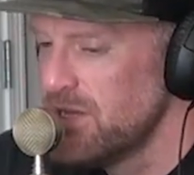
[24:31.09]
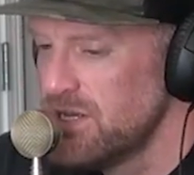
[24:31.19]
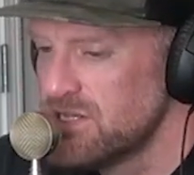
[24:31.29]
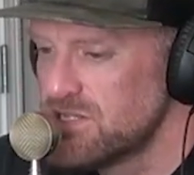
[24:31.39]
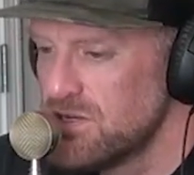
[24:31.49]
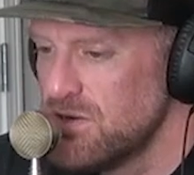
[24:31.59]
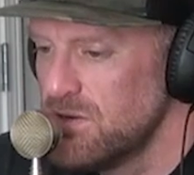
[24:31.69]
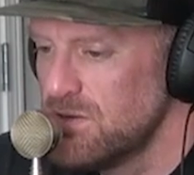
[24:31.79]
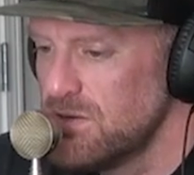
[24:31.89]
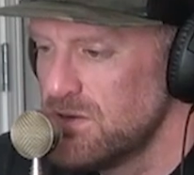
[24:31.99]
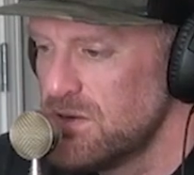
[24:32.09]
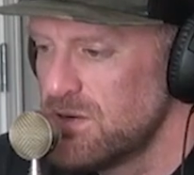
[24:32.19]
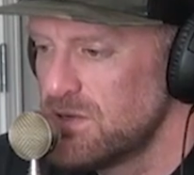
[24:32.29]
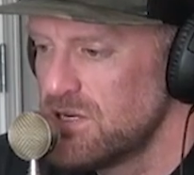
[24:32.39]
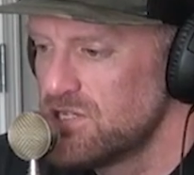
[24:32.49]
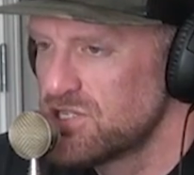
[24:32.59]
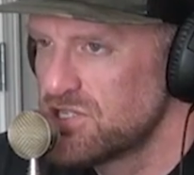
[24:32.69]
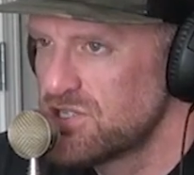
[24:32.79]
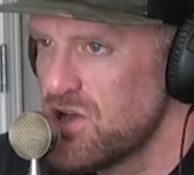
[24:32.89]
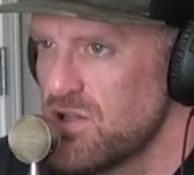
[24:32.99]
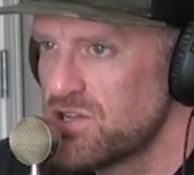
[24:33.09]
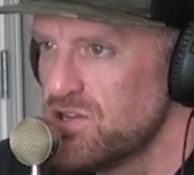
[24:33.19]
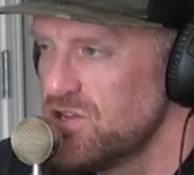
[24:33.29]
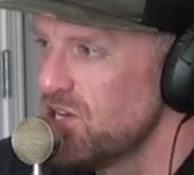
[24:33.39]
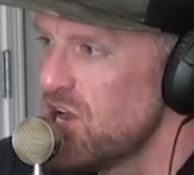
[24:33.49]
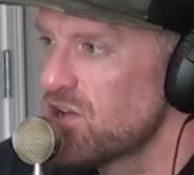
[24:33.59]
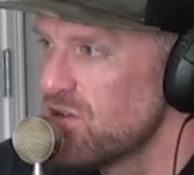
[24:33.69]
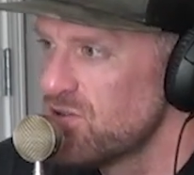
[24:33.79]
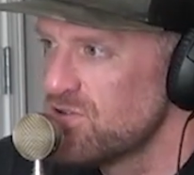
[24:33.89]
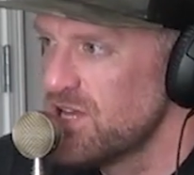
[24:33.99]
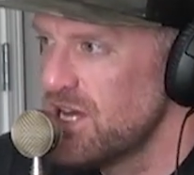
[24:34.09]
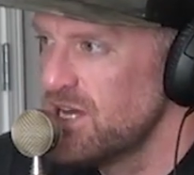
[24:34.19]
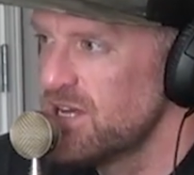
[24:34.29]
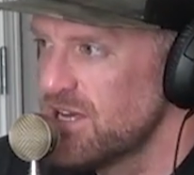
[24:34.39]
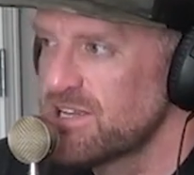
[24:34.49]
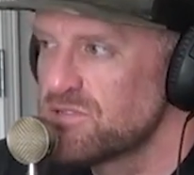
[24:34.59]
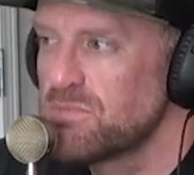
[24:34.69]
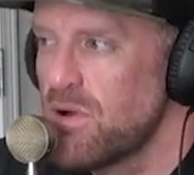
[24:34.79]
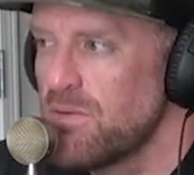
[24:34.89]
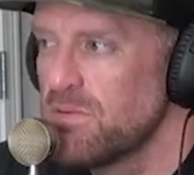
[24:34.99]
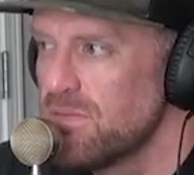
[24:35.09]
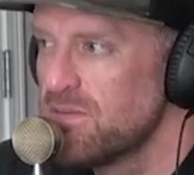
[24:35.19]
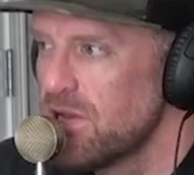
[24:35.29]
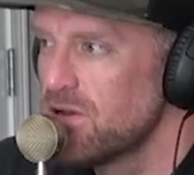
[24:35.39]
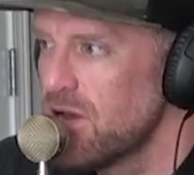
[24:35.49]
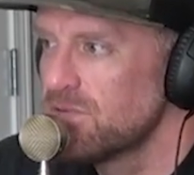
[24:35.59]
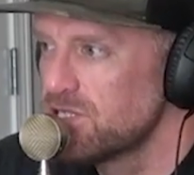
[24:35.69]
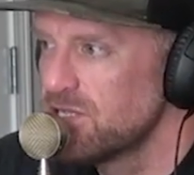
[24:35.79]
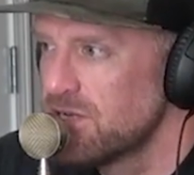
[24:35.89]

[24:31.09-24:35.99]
And so to just call it good and not go through that, I think it's probably a better option.